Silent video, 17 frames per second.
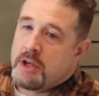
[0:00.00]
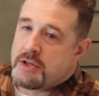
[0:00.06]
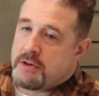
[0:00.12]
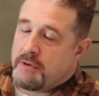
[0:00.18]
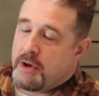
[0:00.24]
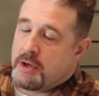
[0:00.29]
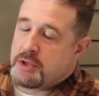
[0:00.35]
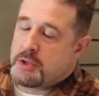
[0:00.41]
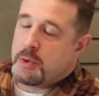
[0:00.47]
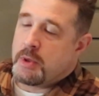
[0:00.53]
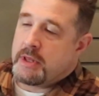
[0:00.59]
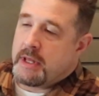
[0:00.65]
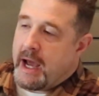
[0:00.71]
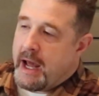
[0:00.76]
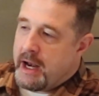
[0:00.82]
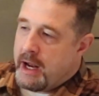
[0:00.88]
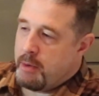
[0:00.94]
So if I was doing
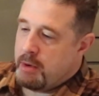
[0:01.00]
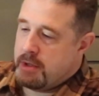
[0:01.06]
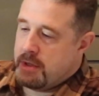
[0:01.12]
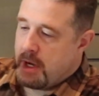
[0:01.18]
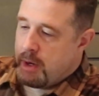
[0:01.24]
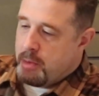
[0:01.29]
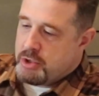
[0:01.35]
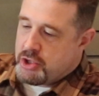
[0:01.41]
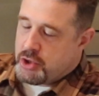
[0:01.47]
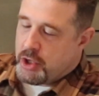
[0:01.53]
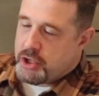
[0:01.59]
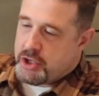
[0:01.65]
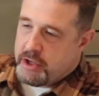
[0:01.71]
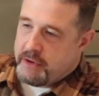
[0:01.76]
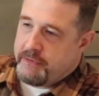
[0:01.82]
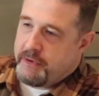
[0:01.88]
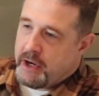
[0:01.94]
that, I would
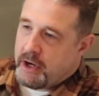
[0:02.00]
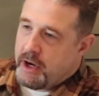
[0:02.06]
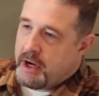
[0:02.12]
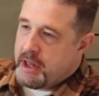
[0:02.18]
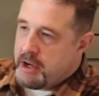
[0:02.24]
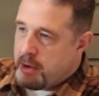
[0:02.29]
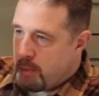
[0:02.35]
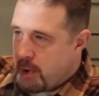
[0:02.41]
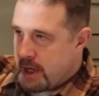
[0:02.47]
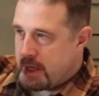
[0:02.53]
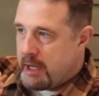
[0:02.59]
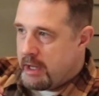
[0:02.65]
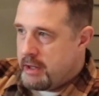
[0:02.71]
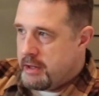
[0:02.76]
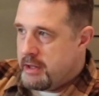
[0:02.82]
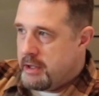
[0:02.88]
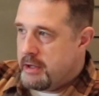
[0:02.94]
structure the figure. I'd either break
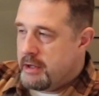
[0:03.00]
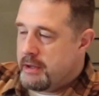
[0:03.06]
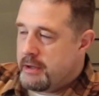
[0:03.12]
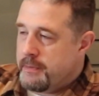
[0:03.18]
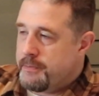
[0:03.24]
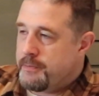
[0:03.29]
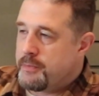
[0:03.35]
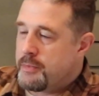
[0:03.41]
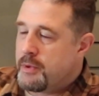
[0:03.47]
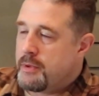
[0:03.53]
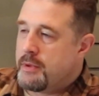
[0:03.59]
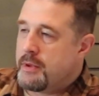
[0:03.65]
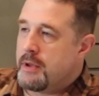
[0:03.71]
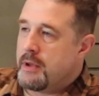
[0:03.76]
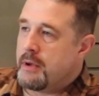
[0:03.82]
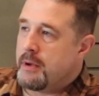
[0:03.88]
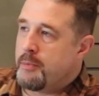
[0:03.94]
the
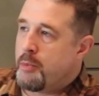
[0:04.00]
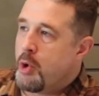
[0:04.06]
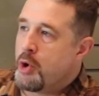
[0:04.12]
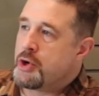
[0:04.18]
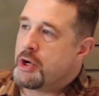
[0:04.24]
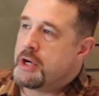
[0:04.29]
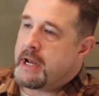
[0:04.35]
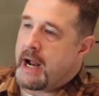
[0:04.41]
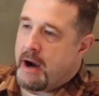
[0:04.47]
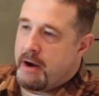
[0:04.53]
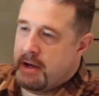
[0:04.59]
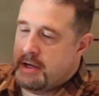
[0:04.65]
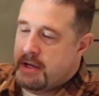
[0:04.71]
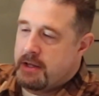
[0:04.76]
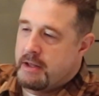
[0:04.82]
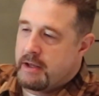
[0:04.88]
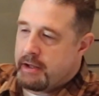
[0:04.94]
portrait down
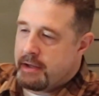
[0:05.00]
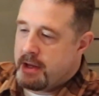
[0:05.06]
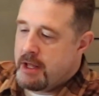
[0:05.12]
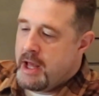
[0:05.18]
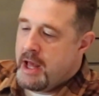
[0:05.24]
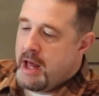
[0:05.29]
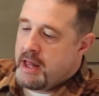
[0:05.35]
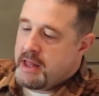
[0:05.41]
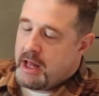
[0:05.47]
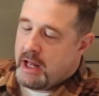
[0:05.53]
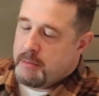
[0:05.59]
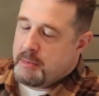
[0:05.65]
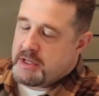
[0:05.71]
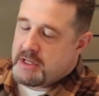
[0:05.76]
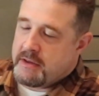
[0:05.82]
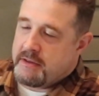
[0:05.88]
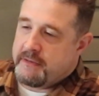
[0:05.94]
into the
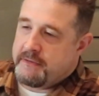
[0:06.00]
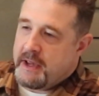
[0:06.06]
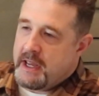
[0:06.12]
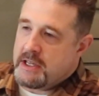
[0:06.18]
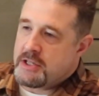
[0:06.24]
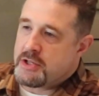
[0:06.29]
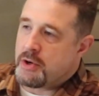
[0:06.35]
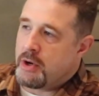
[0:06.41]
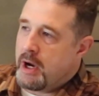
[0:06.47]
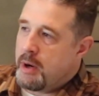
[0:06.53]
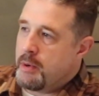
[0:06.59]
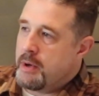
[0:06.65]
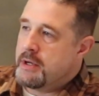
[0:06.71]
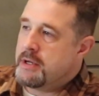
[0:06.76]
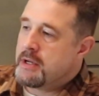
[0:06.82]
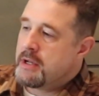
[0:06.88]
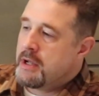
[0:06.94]
elements of the face, or I
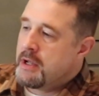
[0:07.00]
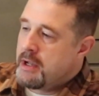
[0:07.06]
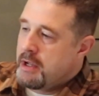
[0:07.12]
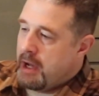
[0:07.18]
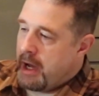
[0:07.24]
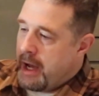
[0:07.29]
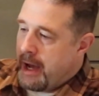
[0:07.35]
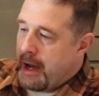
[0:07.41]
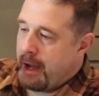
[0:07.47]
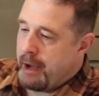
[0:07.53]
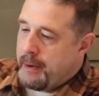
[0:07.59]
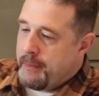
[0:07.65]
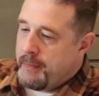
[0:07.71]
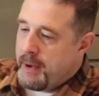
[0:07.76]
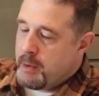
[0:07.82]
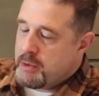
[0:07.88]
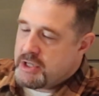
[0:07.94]

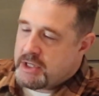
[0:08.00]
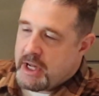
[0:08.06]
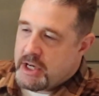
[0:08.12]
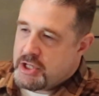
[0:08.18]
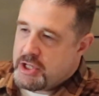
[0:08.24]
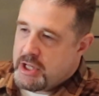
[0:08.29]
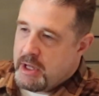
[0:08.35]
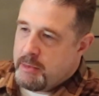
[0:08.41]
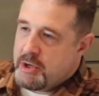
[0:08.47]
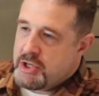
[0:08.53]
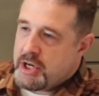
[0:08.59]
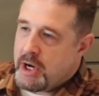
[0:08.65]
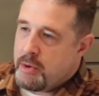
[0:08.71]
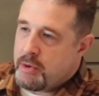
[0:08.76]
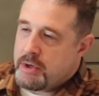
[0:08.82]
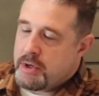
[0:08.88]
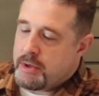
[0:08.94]
would sketch the image
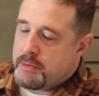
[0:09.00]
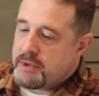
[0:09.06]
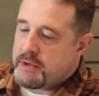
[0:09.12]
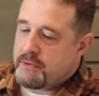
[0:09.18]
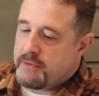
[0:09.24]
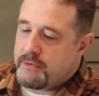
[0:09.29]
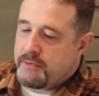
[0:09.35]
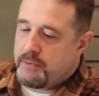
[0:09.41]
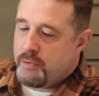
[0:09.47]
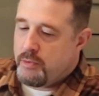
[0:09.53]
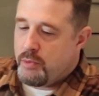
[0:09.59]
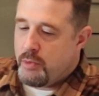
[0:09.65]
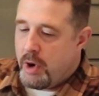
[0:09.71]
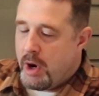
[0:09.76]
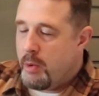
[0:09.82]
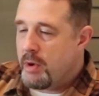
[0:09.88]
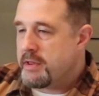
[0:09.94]
out in terms of
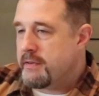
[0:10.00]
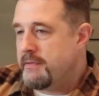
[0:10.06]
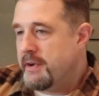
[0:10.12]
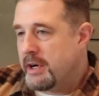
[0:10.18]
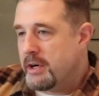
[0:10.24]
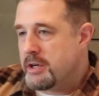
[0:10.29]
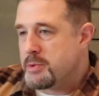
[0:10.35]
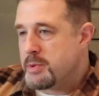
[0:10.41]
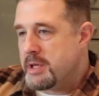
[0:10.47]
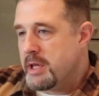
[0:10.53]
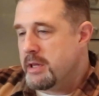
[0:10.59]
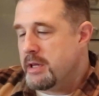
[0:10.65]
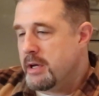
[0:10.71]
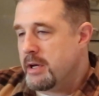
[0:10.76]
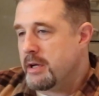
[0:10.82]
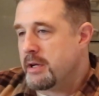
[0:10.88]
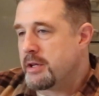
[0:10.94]
where I want the figures within
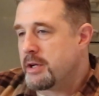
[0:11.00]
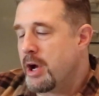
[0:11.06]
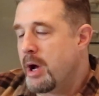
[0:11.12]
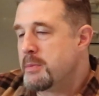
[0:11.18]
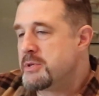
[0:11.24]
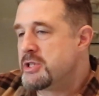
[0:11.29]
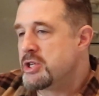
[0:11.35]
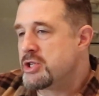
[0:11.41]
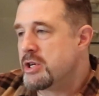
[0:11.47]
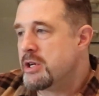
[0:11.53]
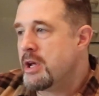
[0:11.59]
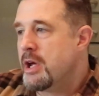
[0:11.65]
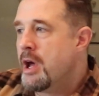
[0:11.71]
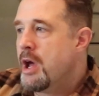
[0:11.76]
the composition.